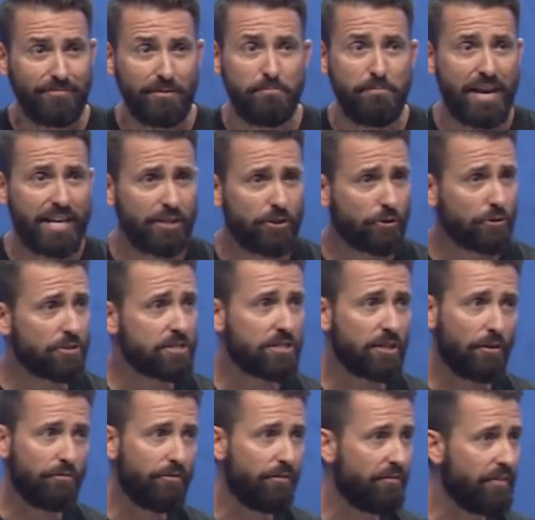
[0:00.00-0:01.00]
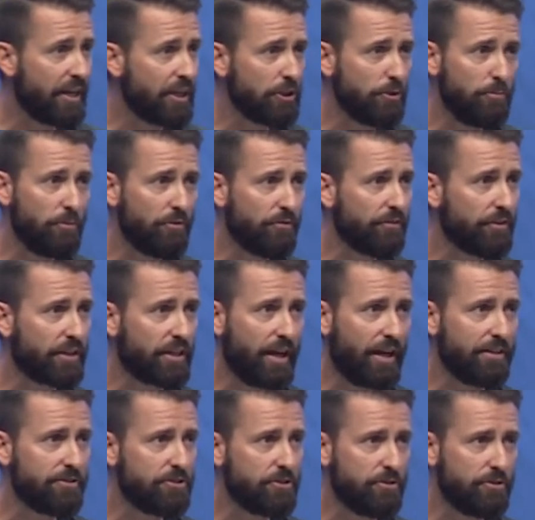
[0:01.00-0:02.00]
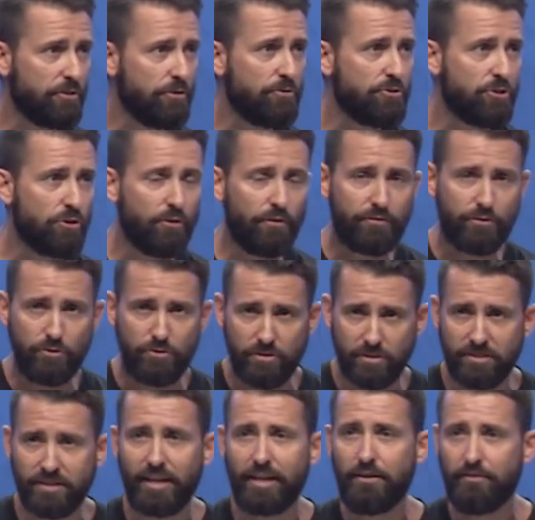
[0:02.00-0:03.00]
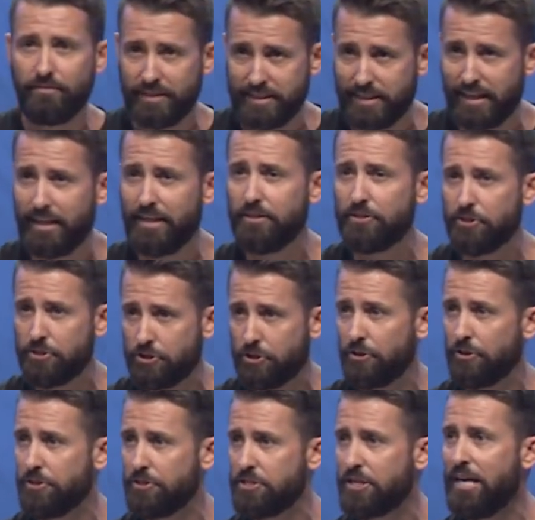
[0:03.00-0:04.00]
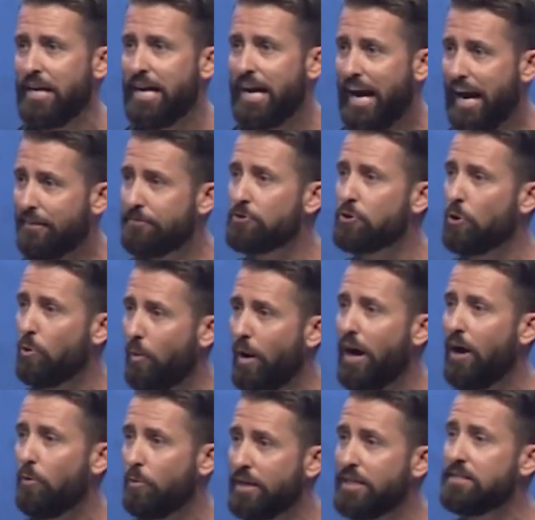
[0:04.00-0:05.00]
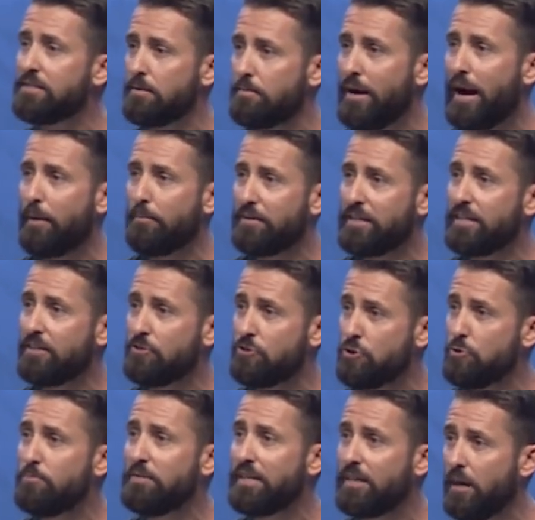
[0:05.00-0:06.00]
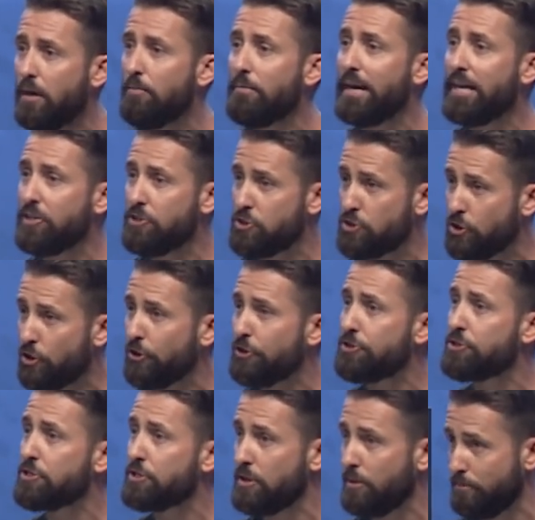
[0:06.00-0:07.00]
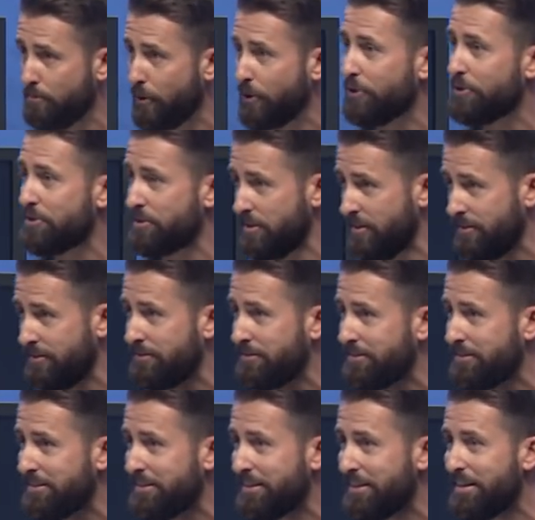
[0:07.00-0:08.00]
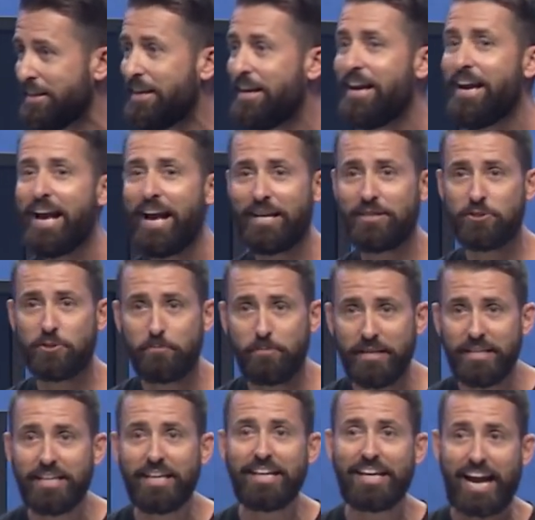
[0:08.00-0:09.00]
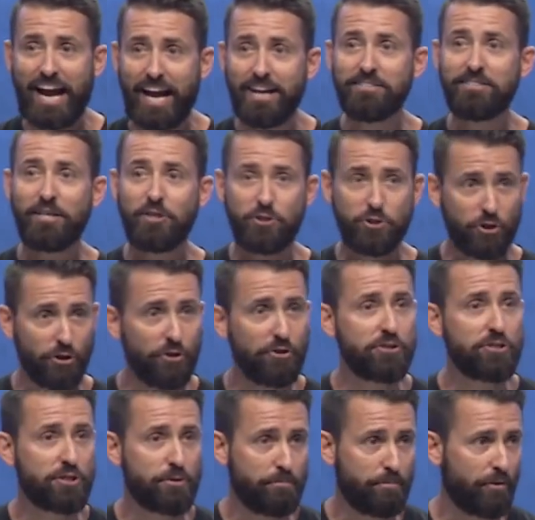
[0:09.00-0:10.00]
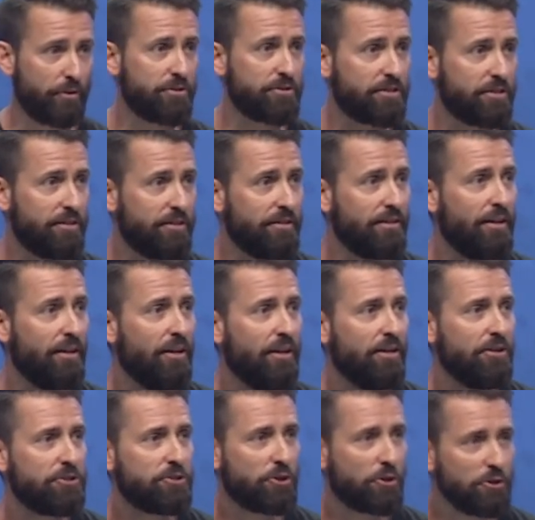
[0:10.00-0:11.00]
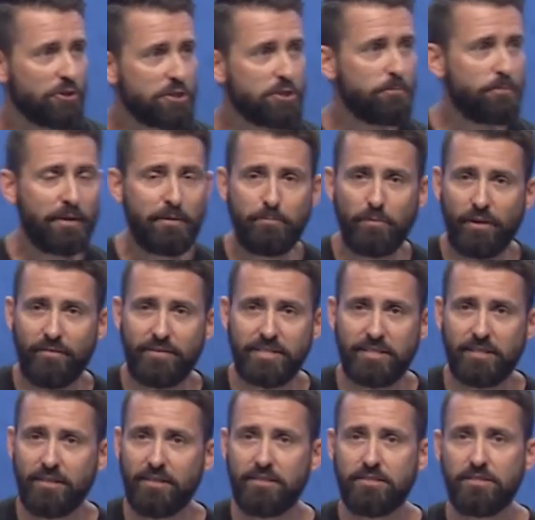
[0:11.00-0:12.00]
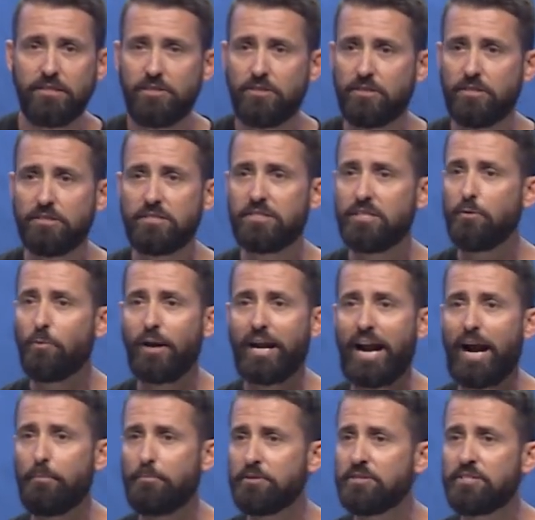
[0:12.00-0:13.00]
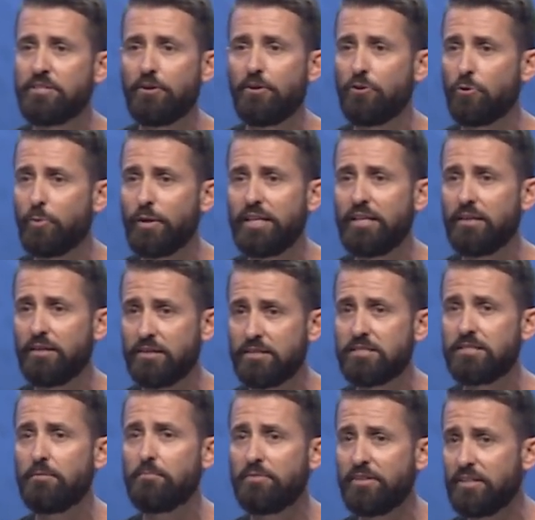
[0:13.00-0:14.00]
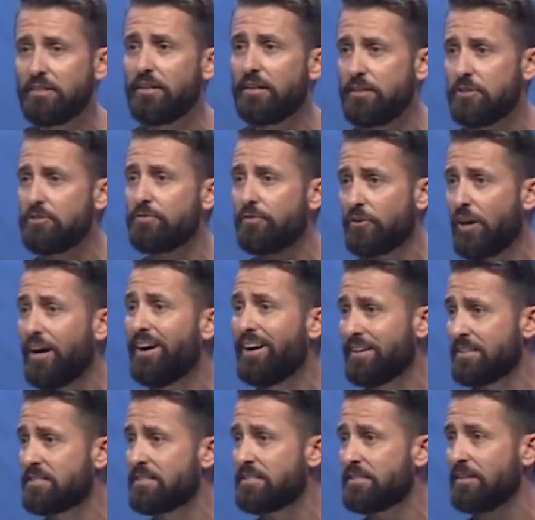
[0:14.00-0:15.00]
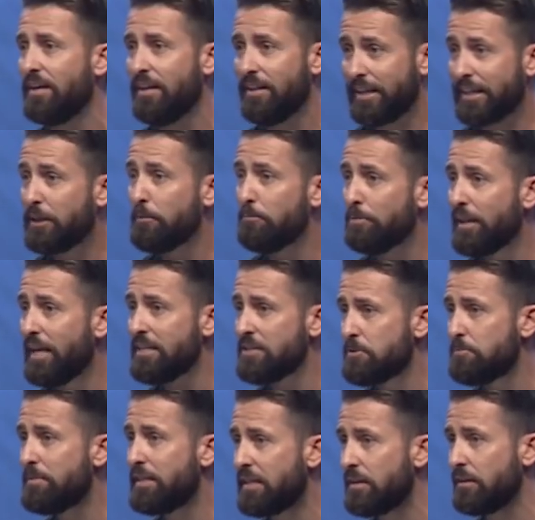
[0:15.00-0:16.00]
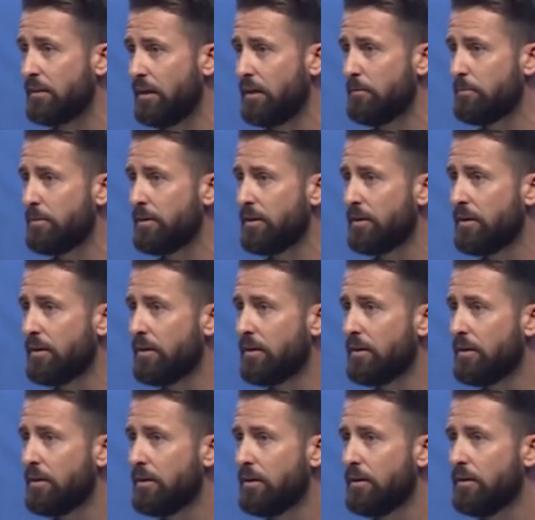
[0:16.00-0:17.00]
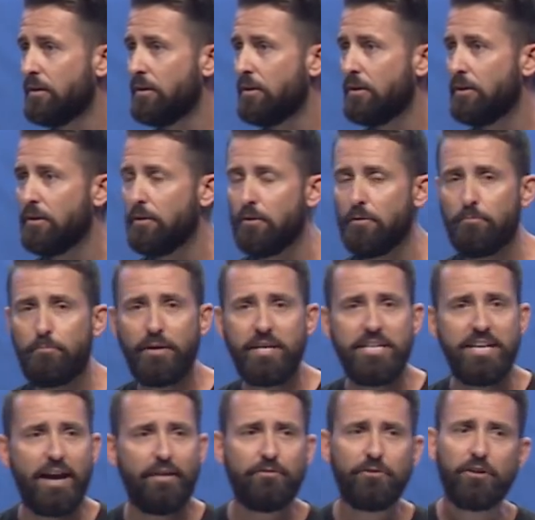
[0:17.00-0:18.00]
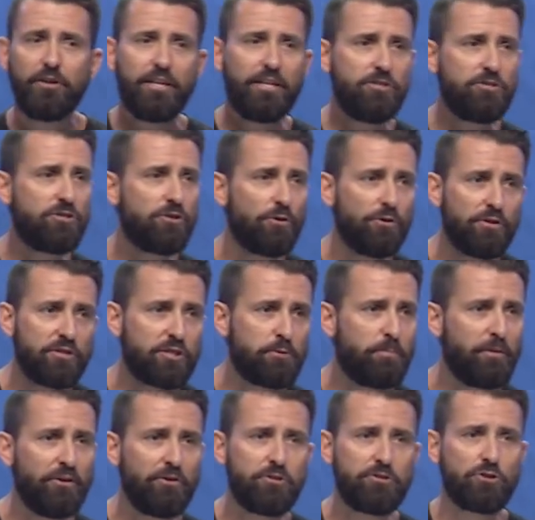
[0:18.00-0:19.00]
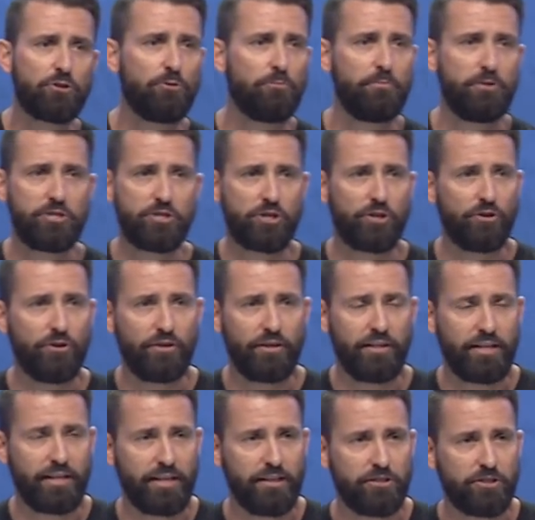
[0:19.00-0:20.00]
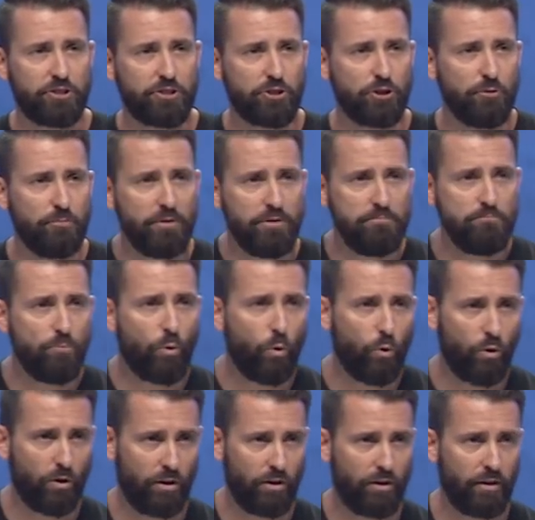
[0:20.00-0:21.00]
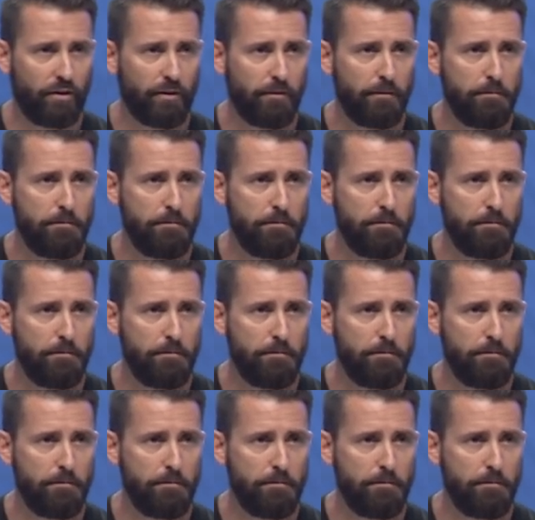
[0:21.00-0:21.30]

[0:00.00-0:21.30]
make yourself available for God to use you, if you just kind of attend church, after a while, what ends up happening is you become a churched person. And speaking as a churched person, churched people have a tendency to just see what happens here on the weekend as something that is for us, like a bless me club. But never is your spiritual maturity determined more